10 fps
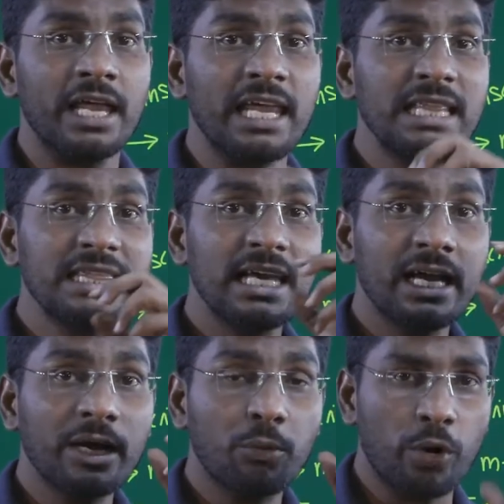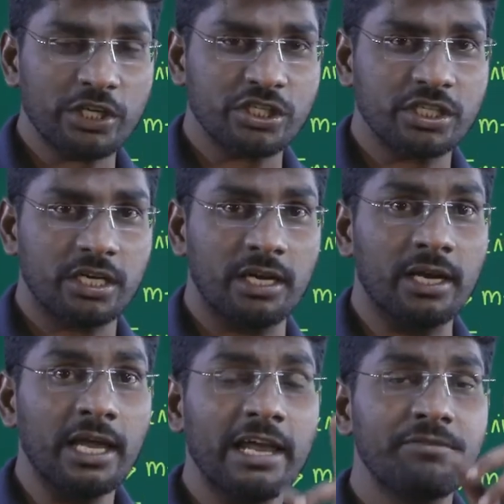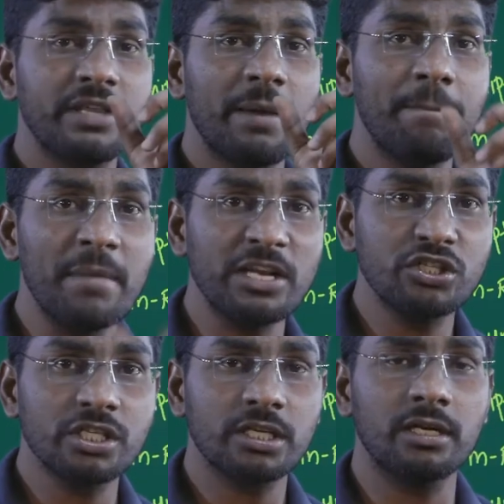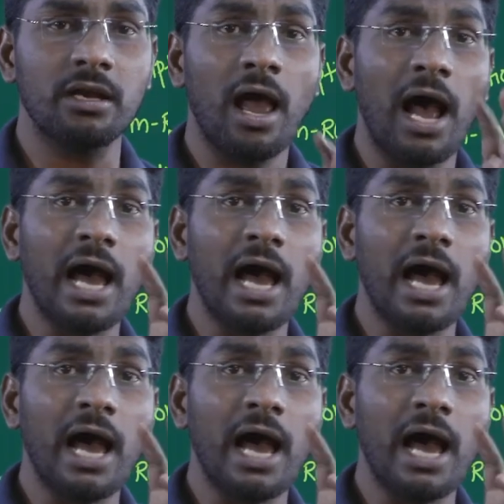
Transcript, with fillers: In the question, if they mention